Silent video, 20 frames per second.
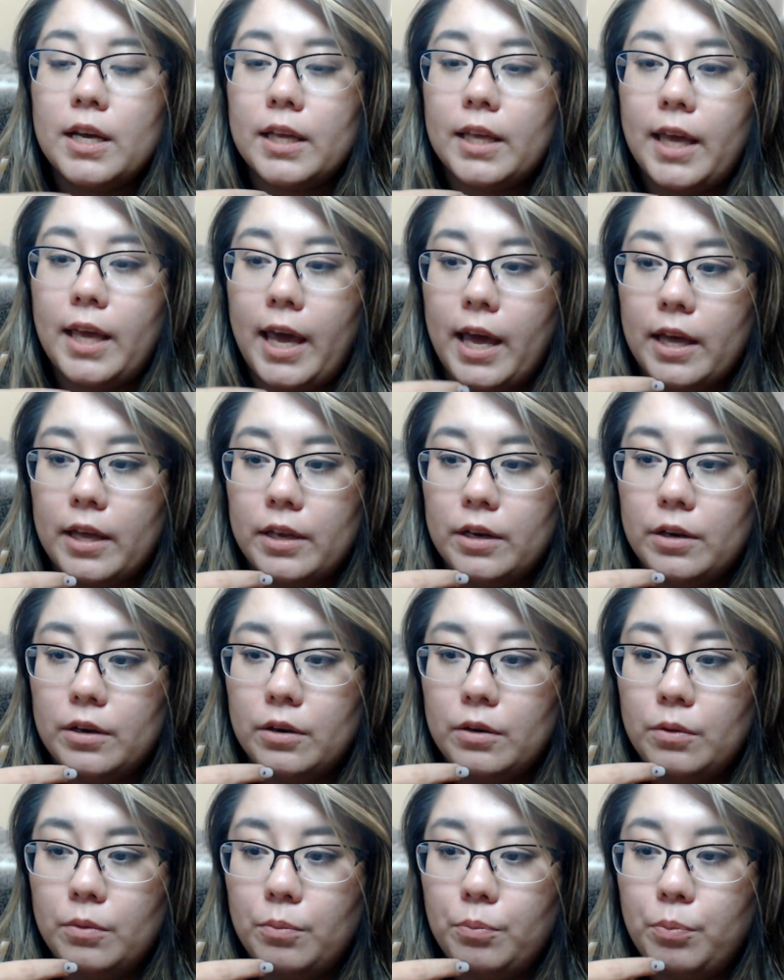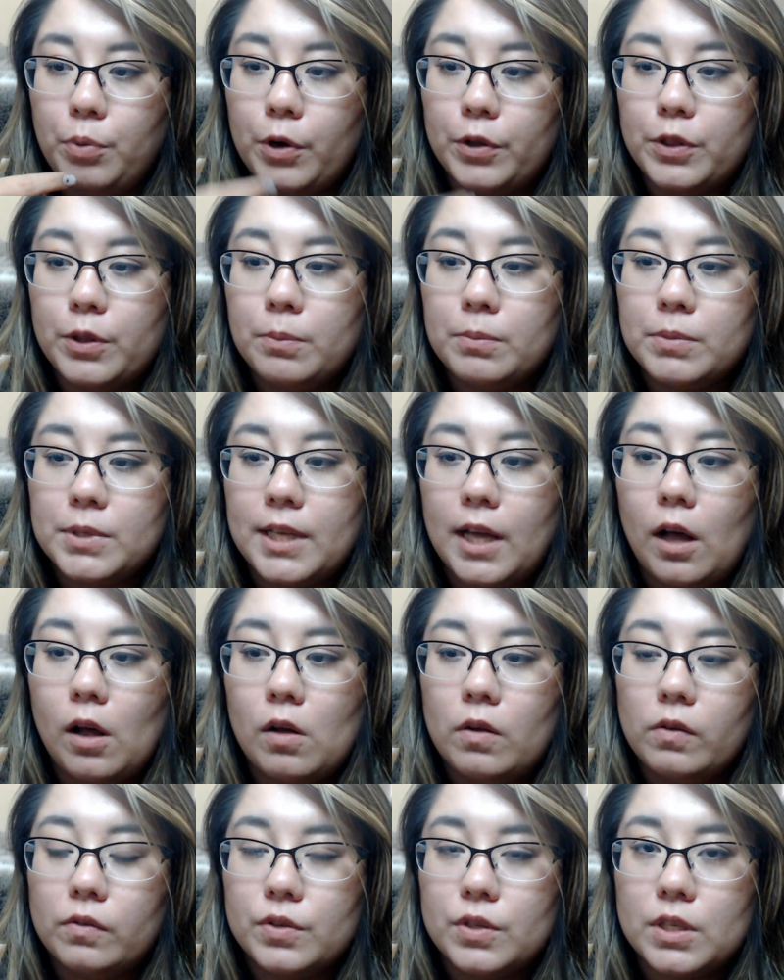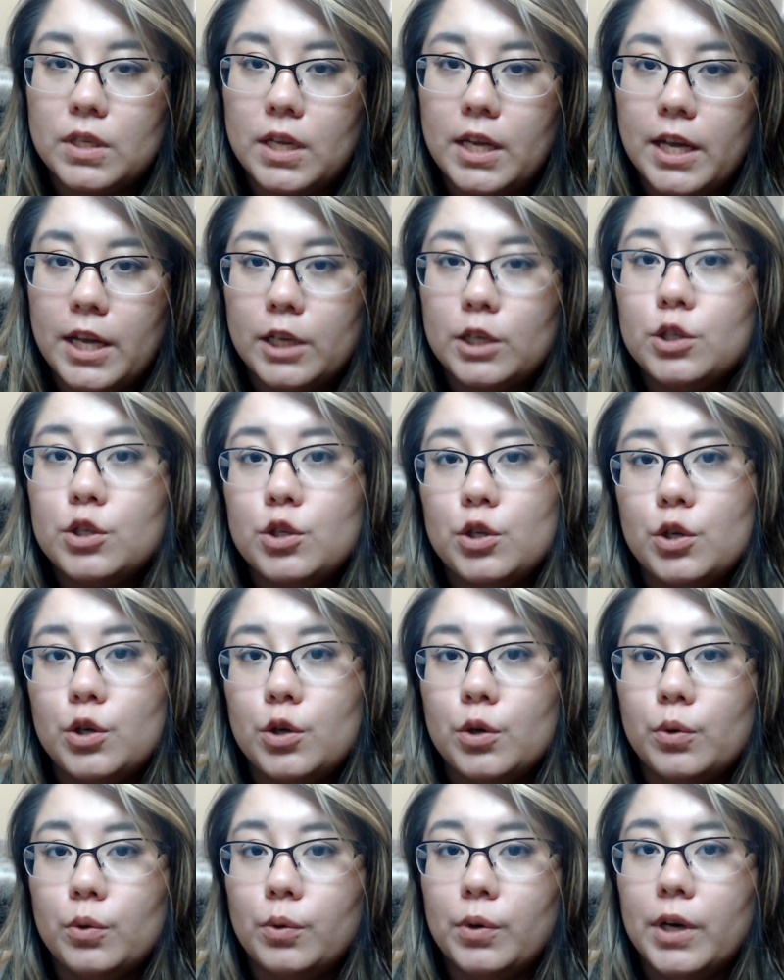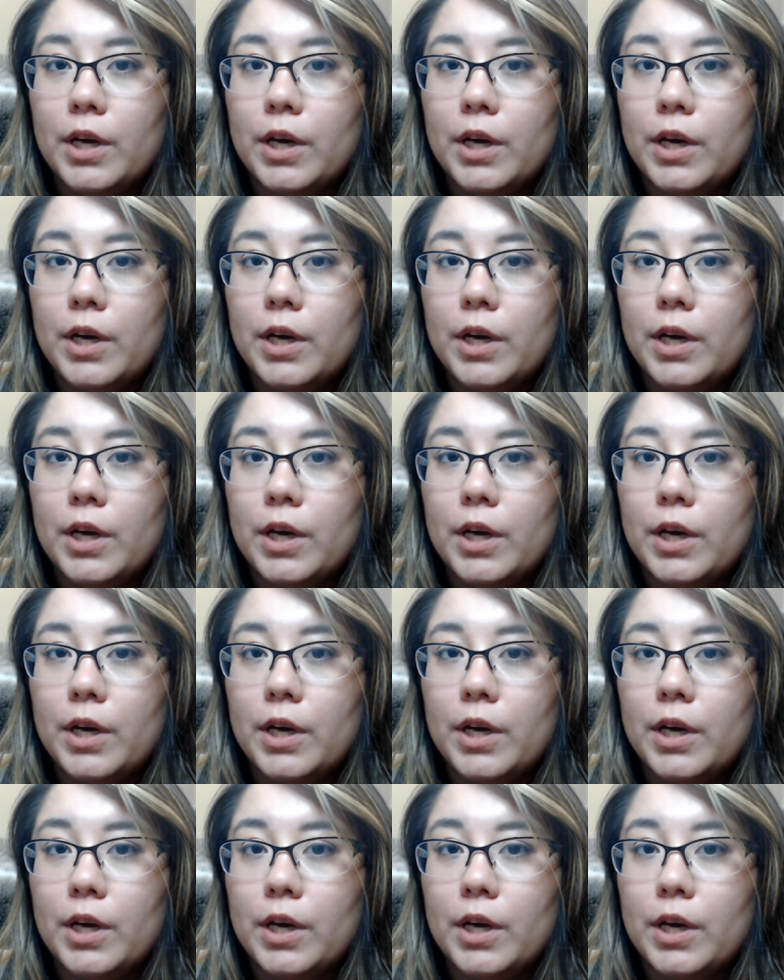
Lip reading: can put themselves into